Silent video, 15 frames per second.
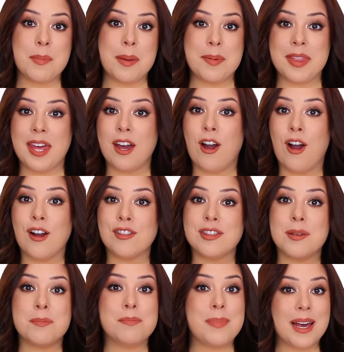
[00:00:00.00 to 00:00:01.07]
Maybe they are
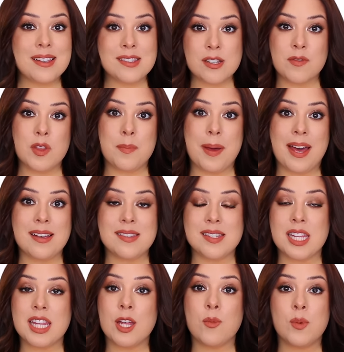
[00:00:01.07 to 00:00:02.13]
the best of the best and they